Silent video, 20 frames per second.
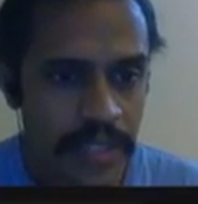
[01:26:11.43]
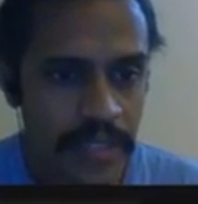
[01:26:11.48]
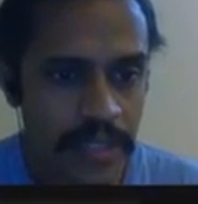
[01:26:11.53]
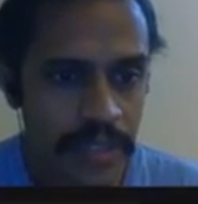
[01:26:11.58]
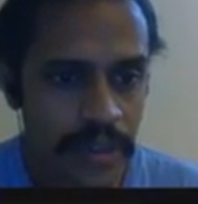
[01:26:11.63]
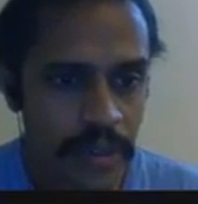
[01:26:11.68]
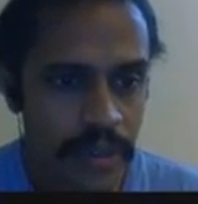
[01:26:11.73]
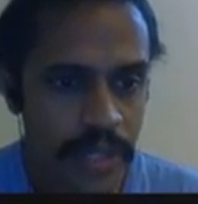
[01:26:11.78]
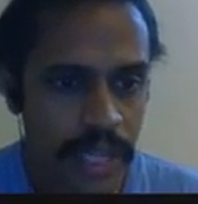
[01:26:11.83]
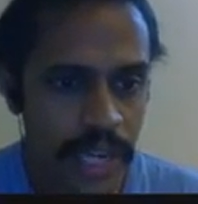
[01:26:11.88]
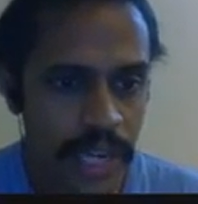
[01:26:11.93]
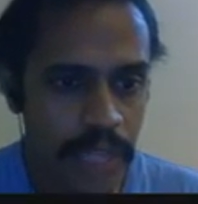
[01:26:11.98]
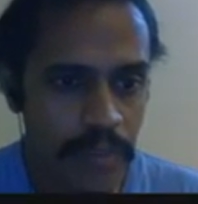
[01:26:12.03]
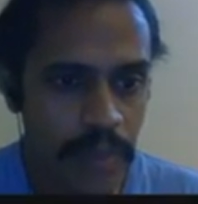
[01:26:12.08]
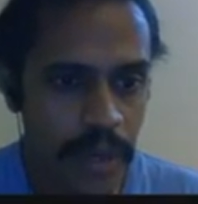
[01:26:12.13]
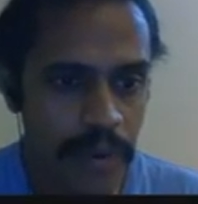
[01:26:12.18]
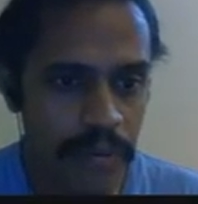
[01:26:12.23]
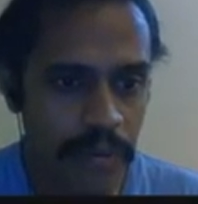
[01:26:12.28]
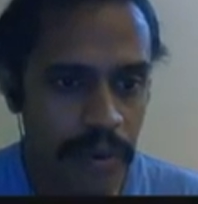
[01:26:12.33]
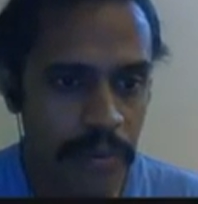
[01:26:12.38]
So there is
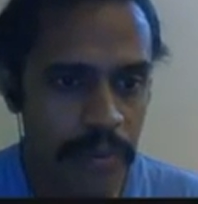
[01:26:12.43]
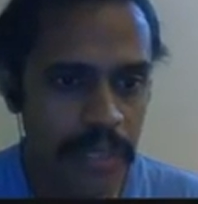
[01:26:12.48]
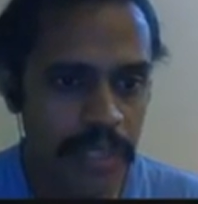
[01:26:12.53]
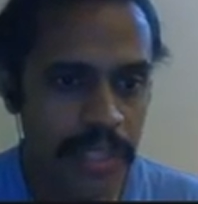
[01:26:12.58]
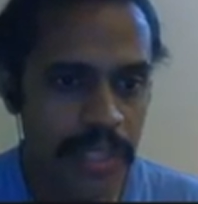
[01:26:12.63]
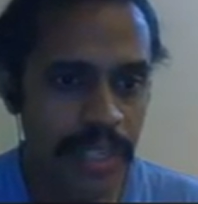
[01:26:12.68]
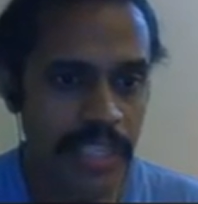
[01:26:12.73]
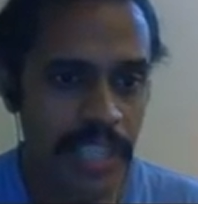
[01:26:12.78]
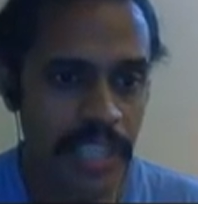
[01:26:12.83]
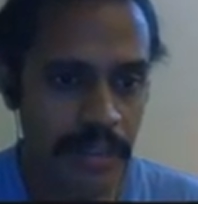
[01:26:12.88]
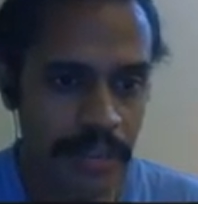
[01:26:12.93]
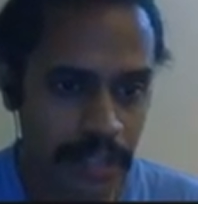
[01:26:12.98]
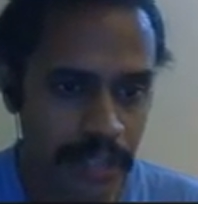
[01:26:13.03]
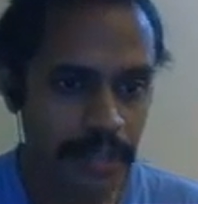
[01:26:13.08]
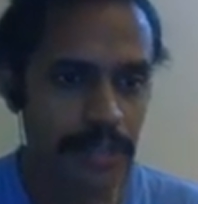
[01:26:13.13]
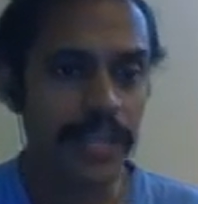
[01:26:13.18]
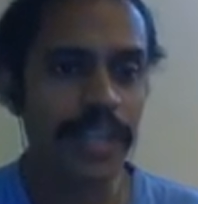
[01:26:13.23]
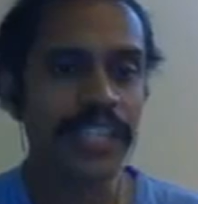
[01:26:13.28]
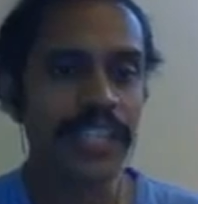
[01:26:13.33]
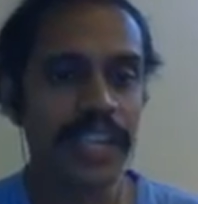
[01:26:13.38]
one from Mr. Shivi
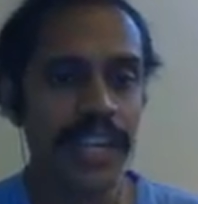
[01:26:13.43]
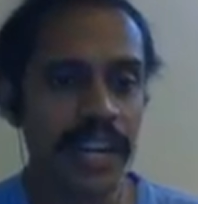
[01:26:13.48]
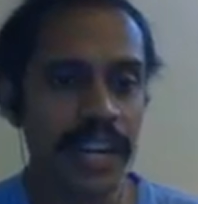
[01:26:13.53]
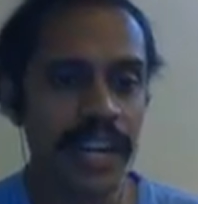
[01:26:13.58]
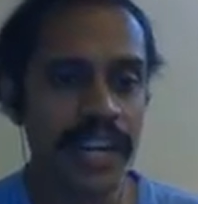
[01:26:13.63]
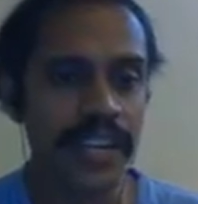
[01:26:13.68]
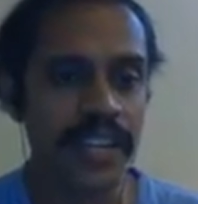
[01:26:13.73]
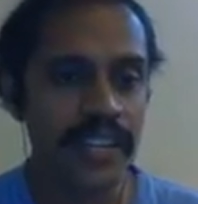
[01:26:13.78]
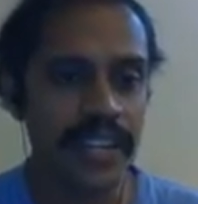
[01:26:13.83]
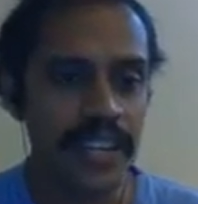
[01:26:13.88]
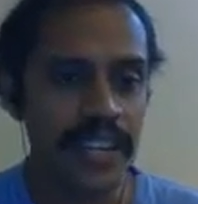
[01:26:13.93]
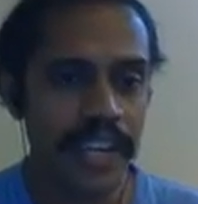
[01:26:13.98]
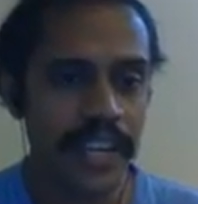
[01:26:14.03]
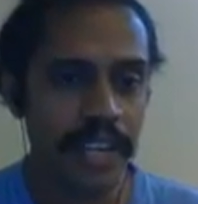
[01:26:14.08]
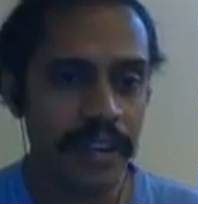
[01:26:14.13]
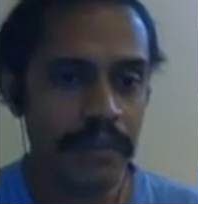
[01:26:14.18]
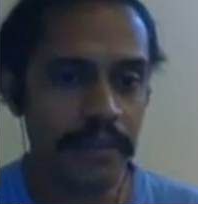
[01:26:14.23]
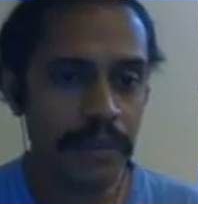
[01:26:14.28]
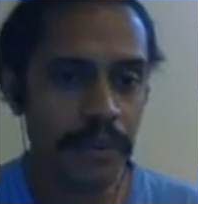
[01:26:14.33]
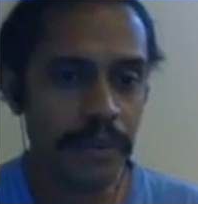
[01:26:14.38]
Sudarshan again.
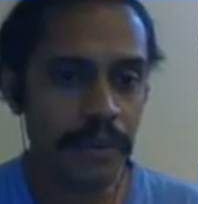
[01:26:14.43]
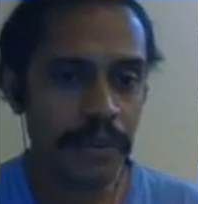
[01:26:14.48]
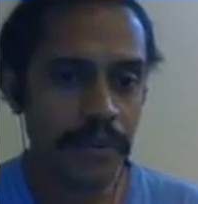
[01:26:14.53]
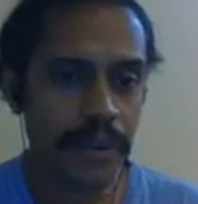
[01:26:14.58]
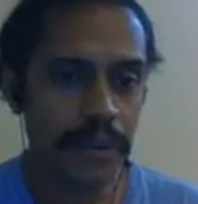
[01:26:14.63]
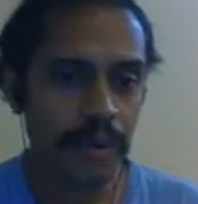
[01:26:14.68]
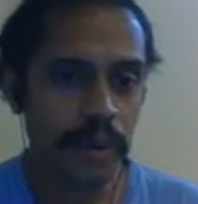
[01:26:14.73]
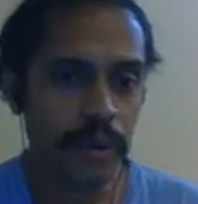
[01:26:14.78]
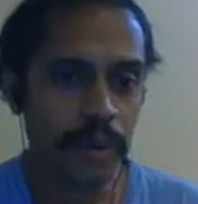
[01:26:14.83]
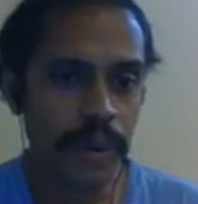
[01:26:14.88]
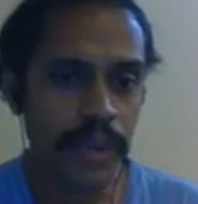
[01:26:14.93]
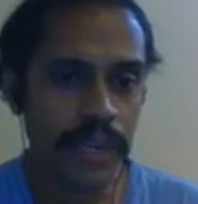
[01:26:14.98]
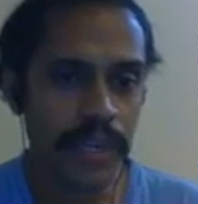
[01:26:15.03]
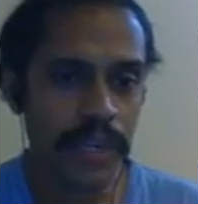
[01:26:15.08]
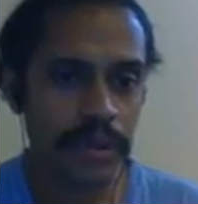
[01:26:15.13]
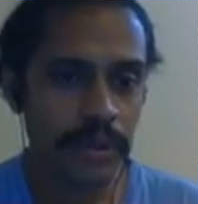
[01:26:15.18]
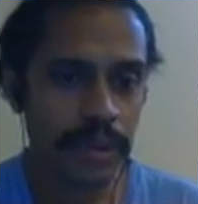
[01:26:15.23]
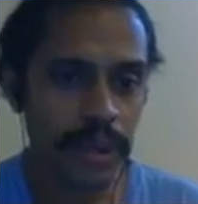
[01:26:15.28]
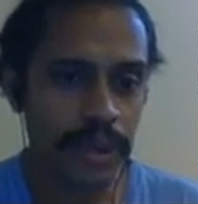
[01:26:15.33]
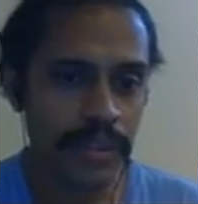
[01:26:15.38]
In view of the
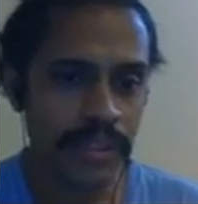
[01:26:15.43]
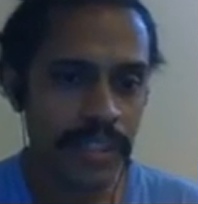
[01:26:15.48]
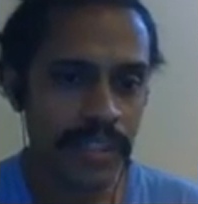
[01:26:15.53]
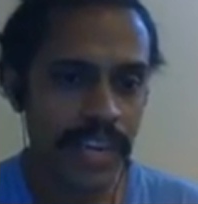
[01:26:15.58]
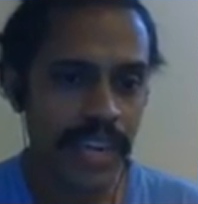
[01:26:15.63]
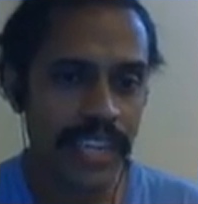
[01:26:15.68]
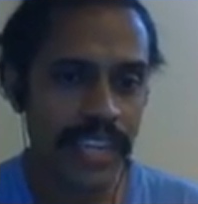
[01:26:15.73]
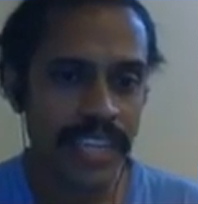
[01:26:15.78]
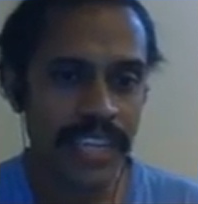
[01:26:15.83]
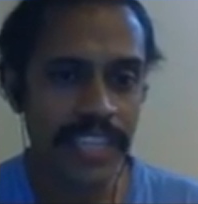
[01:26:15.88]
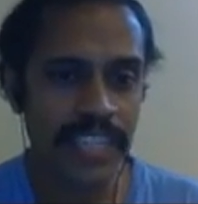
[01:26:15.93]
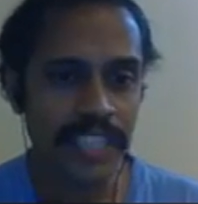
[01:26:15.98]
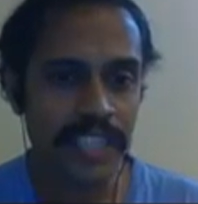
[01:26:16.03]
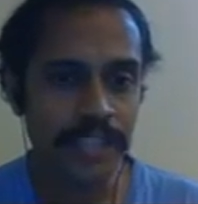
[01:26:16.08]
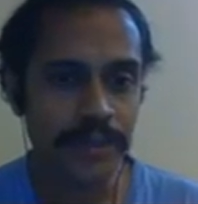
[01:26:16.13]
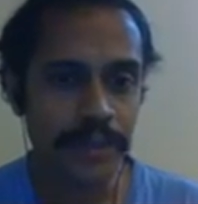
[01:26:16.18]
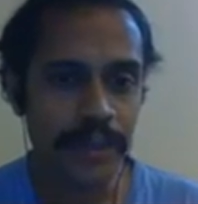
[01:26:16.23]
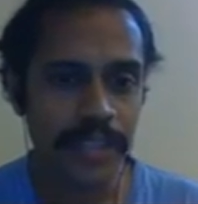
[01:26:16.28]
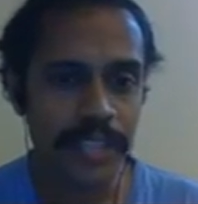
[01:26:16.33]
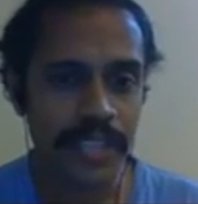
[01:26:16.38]
COVID 2019
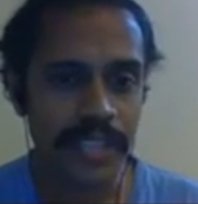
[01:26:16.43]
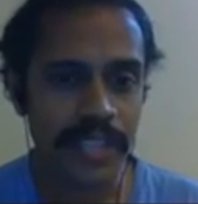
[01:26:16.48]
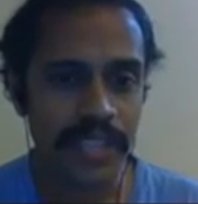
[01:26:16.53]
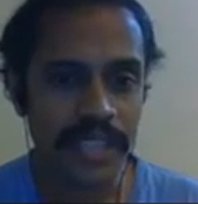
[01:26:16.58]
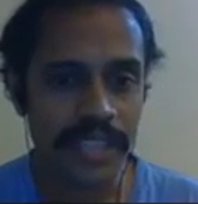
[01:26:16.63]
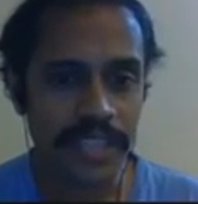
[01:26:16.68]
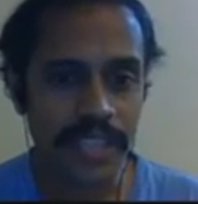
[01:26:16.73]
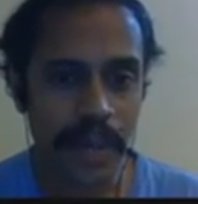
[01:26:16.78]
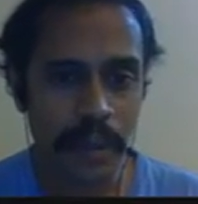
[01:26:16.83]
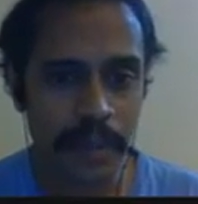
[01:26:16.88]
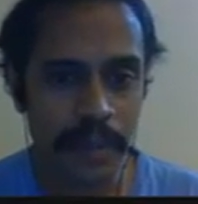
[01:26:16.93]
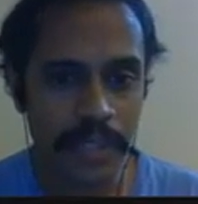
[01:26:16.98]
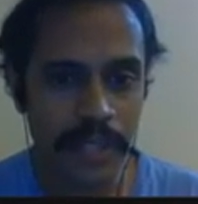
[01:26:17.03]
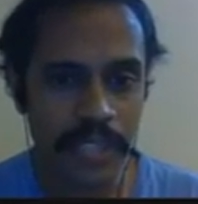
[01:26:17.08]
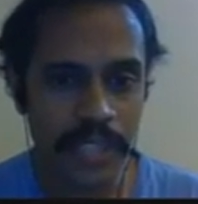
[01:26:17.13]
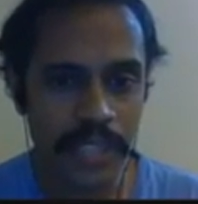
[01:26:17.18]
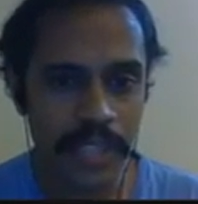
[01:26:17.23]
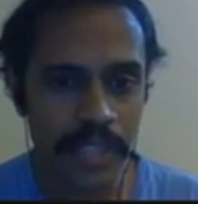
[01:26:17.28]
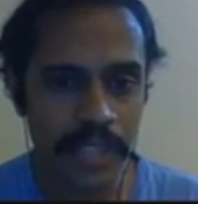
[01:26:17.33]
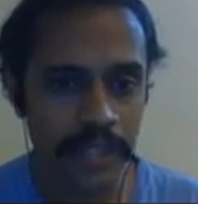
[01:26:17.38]
situation, the German
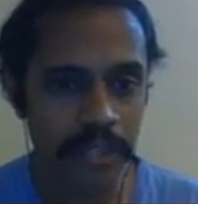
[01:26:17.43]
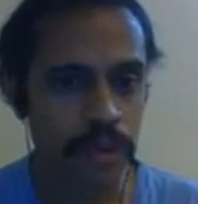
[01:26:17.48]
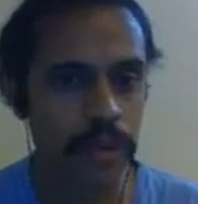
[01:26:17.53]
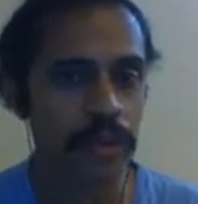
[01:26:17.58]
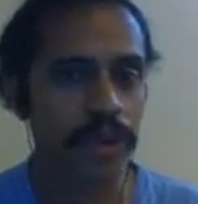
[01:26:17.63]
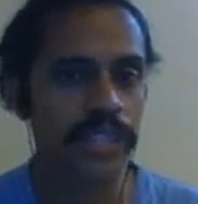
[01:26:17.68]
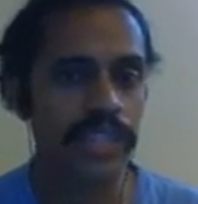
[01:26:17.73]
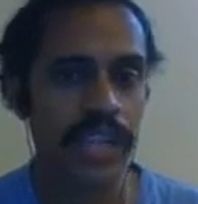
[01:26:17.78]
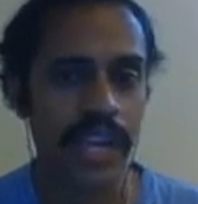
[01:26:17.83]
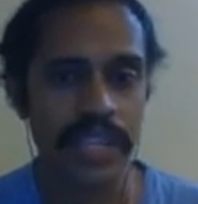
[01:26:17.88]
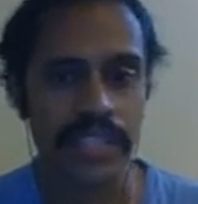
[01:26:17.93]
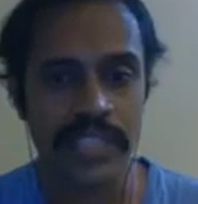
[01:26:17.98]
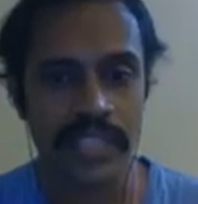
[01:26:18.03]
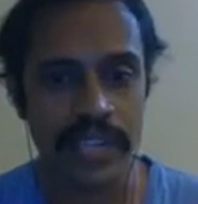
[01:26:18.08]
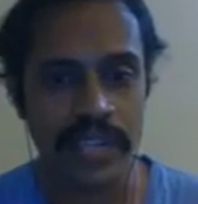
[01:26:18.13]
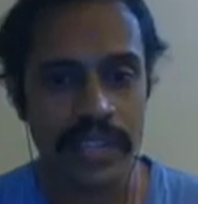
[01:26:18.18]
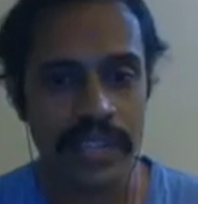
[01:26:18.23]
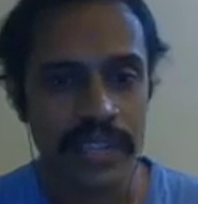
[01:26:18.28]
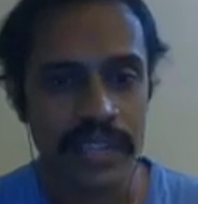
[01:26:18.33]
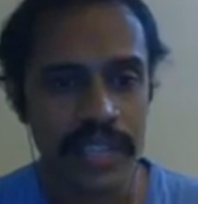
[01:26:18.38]
Shiger show was
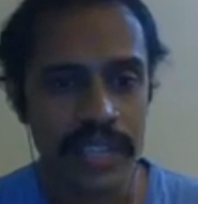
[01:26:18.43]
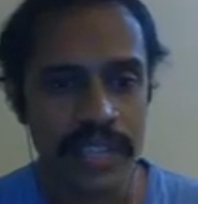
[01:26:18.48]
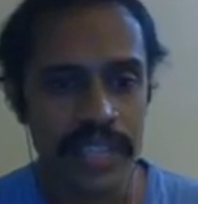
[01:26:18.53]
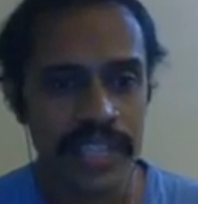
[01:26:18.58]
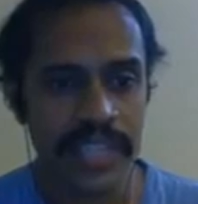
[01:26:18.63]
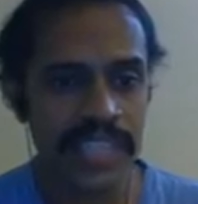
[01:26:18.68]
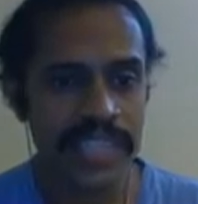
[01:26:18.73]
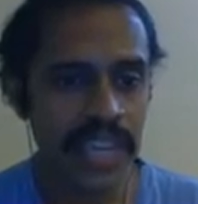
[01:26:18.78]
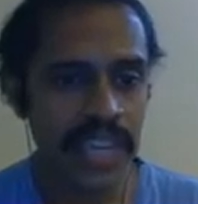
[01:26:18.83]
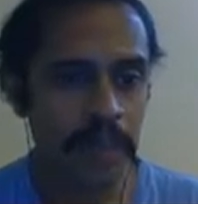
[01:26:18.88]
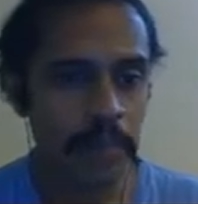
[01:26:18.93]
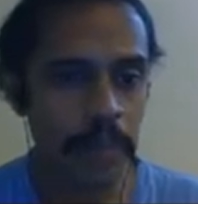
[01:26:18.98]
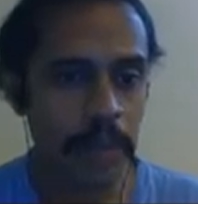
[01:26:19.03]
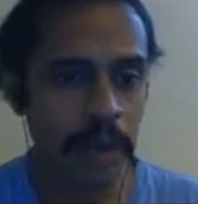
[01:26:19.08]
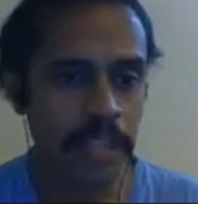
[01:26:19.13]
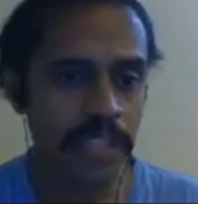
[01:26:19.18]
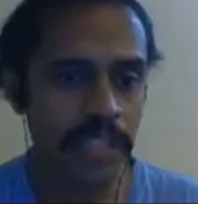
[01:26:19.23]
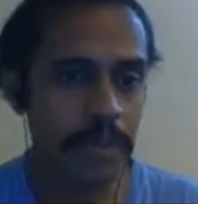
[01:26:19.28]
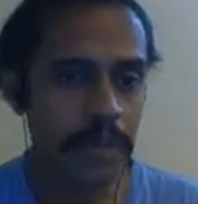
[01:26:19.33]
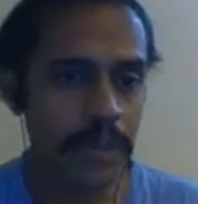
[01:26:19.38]
cancelled. Is there a
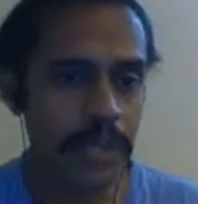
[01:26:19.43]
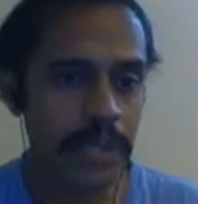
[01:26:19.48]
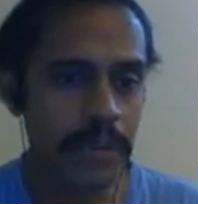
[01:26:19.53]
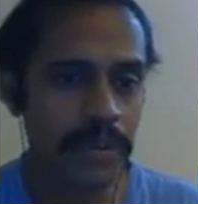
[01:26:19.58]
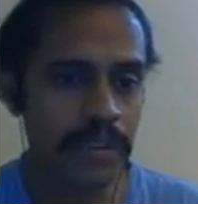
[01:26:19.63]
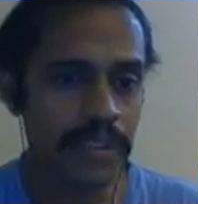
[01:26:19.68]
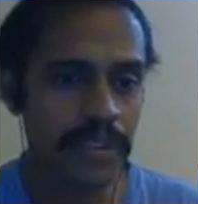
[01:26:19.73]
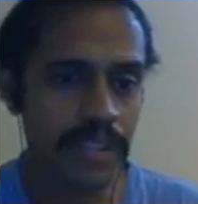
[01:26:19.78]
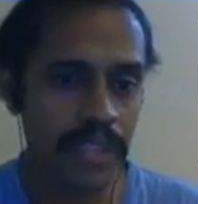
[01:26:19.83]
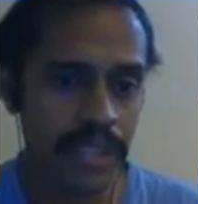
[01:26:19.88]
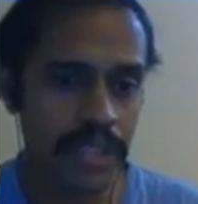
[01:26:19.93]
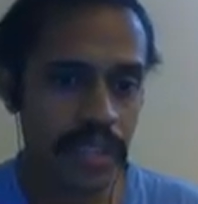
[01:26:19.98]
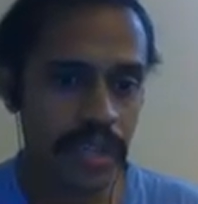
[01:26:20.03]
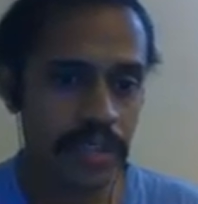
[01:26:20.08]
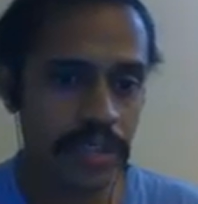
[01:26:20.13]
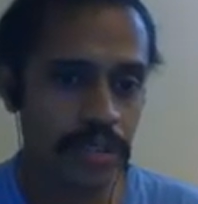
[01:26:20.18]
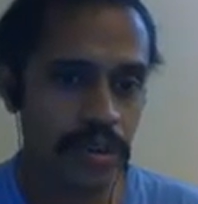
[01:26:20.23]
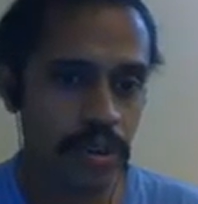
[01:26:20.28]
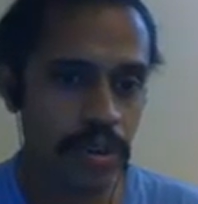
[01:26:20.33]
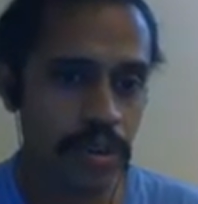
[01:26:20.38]
possibility of the Shiger
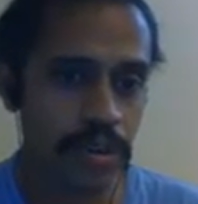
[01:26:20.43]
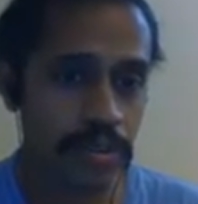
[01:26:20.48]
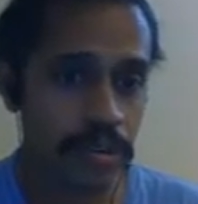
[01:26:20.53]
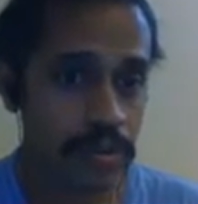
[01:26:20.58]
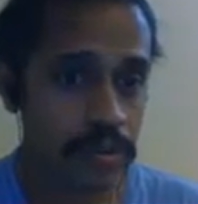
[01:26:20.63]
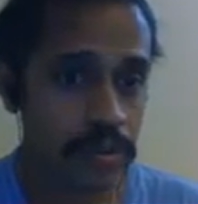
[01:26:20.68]
show?